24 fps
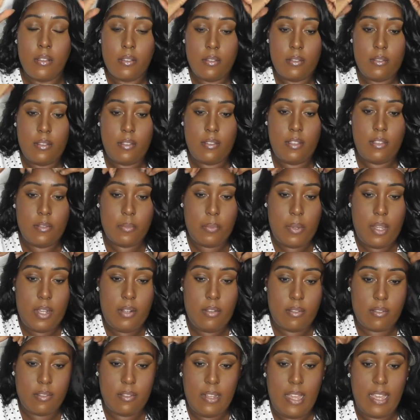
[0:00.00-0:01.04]
This is what it
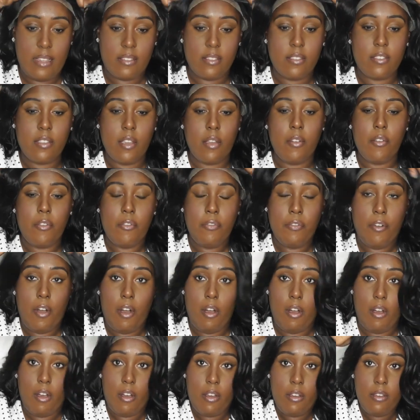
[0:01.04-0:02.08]
looks like so
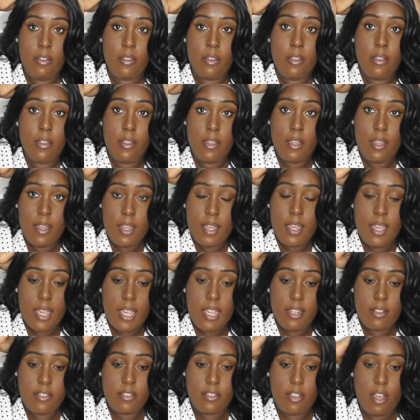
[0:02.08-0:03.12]
far.
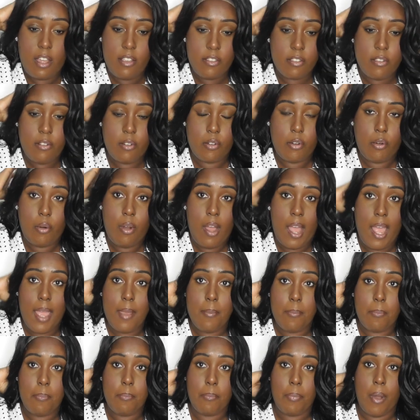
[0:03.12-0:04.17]
It does look quite
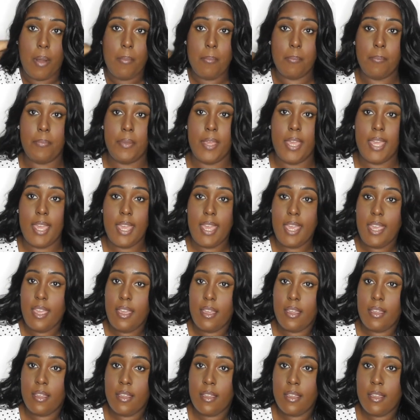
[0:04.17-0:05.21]
bumpy
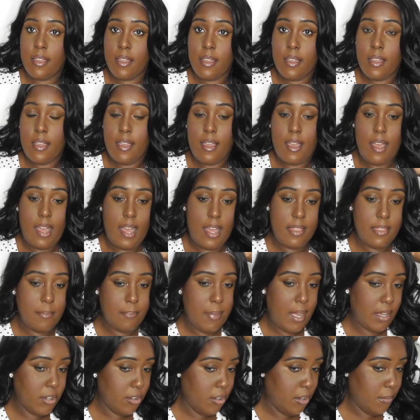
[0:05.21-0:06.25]
at the
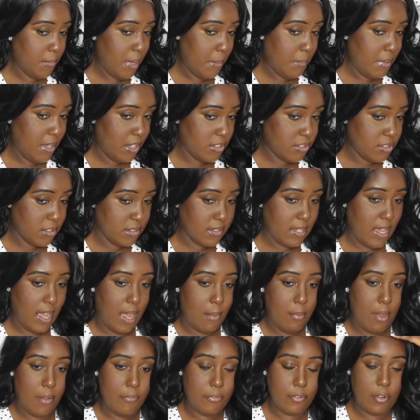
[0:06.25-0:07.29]
back, or maybe that's just
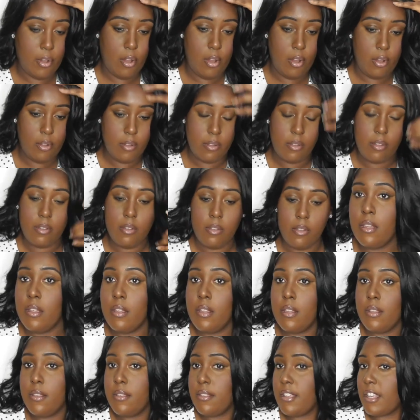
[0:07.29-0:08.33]
how I've got...
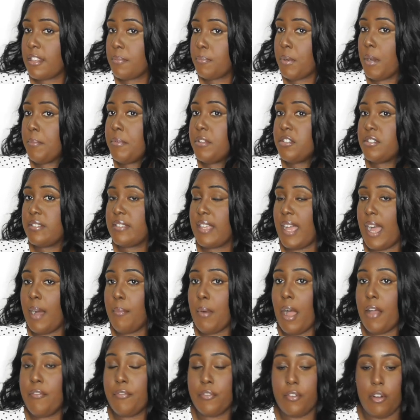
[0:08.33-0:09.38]
That's probably just how
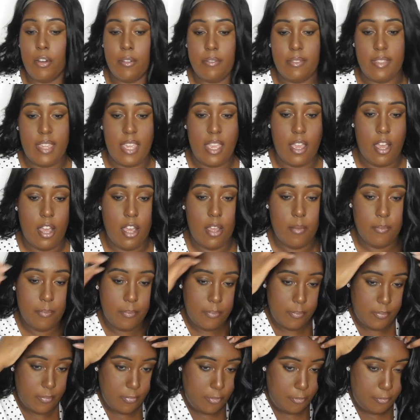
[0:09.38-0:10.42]
I've got the
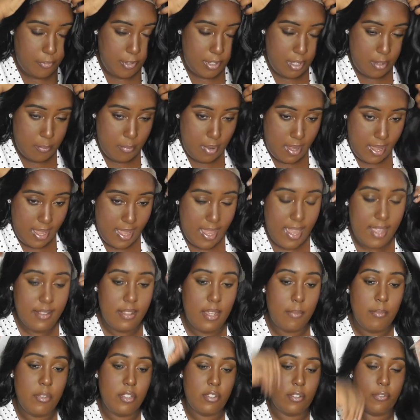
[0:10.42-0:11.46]
thing on my head.
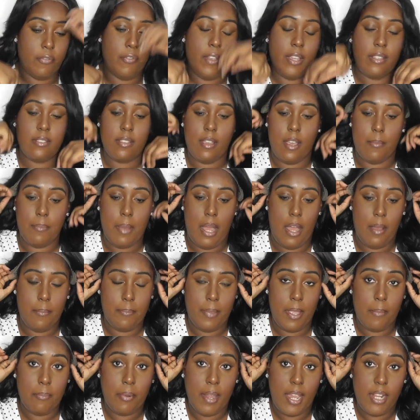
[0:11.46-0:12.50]
Let me just fix it about a
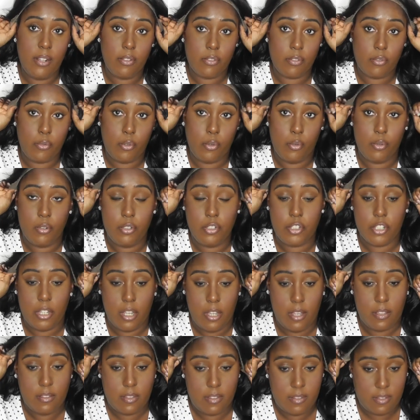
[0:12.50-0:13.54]
bit. But it looks
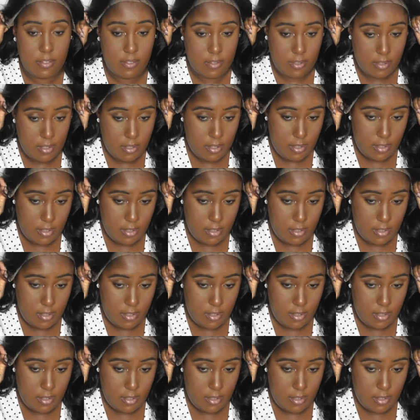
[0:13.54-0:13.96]
gorgeous.